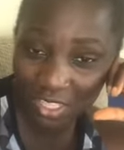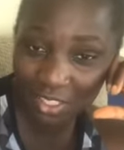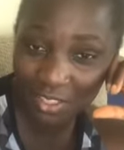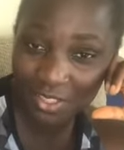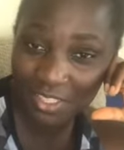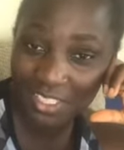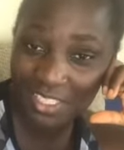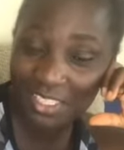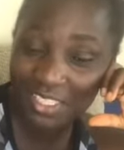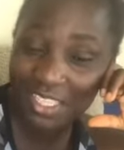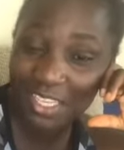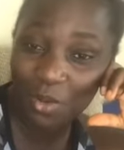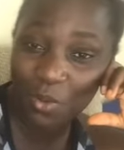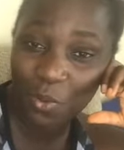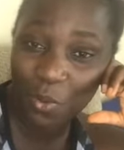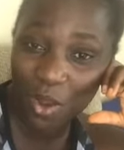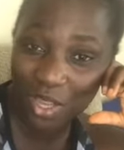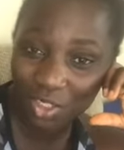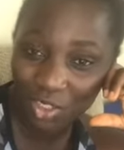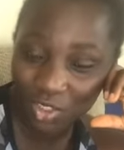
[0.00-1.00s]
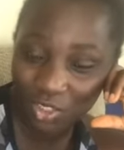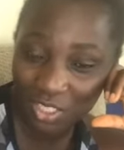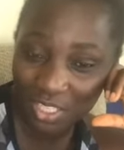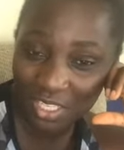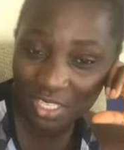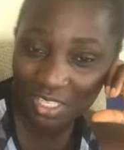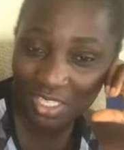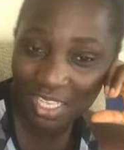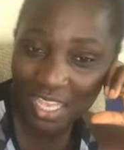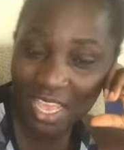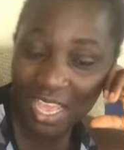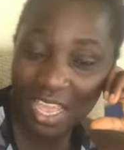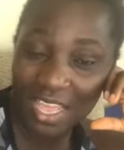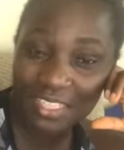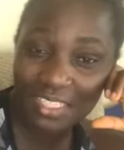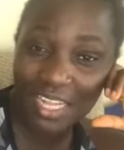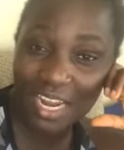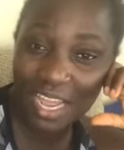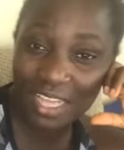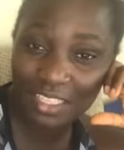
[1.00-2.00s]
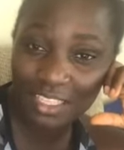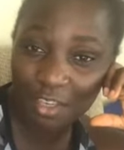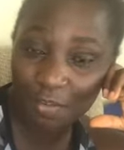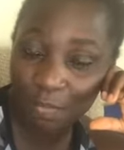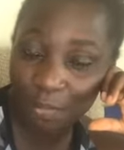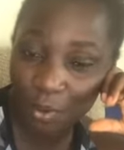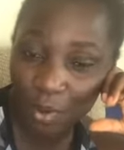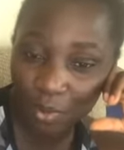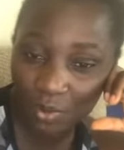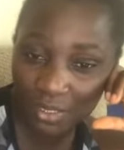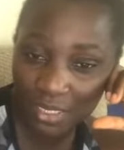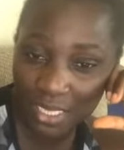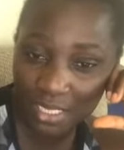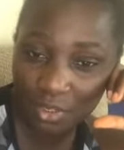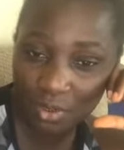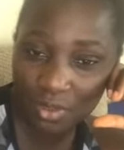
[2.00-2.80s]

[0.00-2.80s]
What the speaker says: you should see questions. It's an active process,